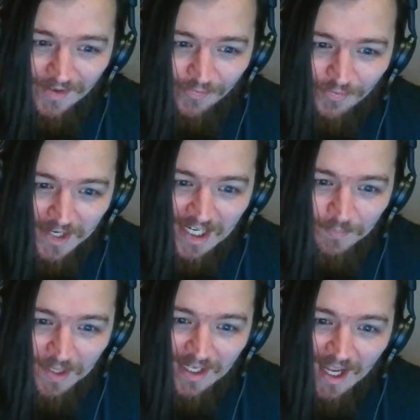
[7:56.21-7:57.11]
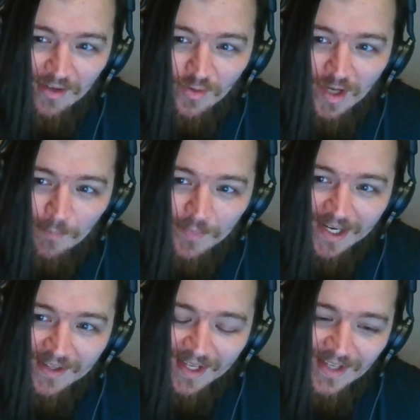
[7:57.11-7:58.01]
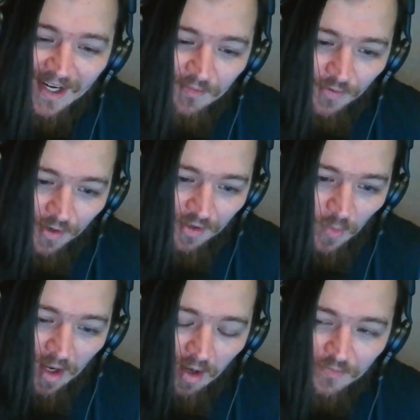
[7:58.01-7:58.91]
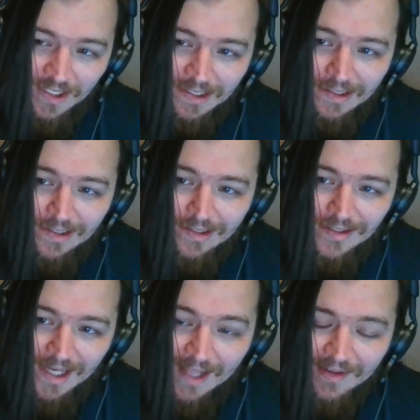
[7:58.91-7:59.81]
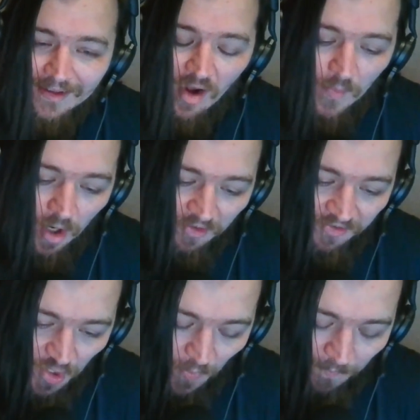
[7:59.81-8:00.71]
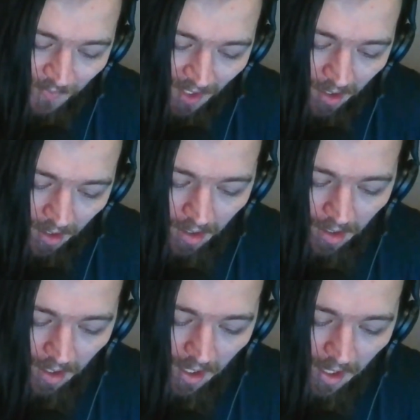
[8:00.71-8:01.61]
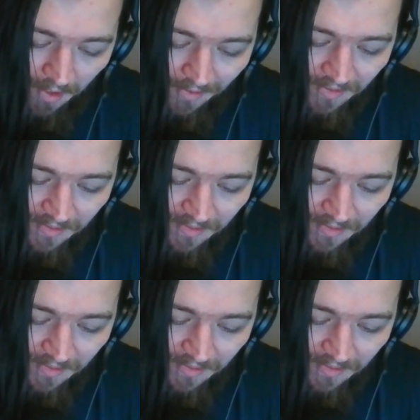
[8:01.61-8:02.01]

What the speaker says: 3 big guys who can be in the attacking third quite often to get these long balls too. And